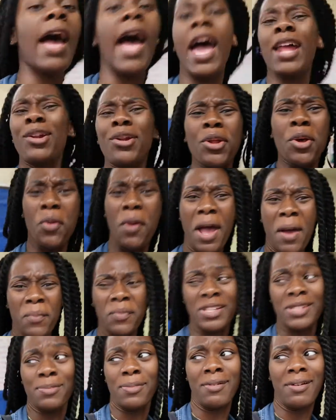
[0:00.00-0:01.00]
I don't know why I'm
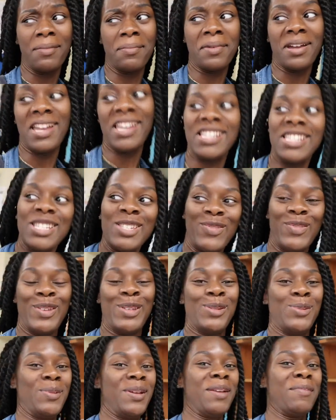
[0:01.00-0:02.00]
whispering, but it just
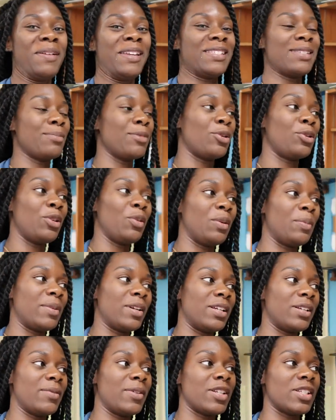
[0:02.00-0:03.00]
feels weird because I'm the only one
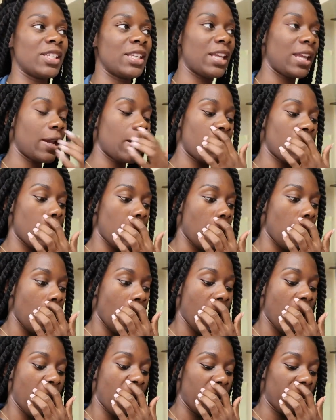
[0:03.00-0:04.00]
present here.
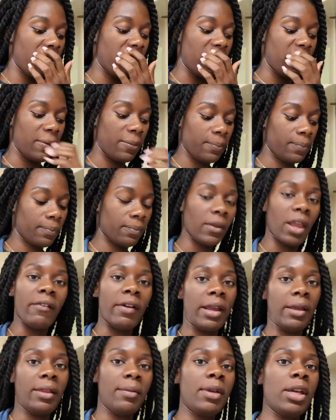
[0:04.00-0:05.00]
But all
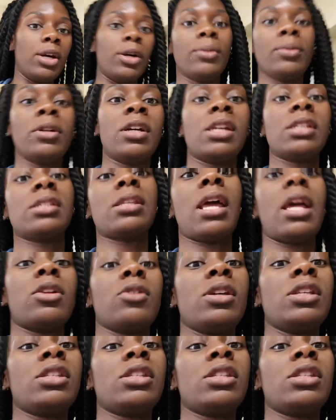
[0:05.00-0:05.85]
right, let me go because I know